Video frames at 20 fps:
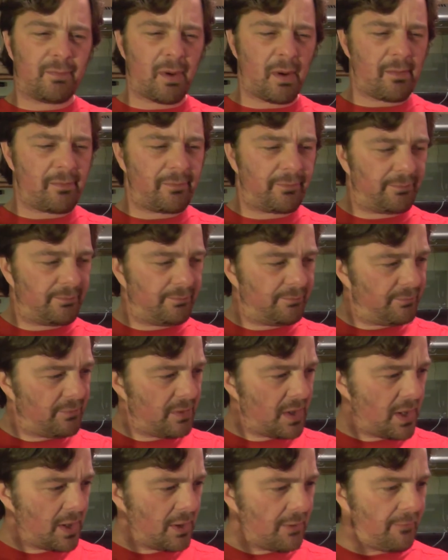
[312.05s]
of
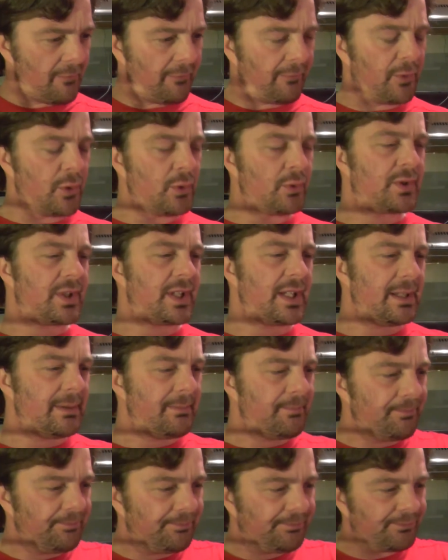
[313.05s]
fruity,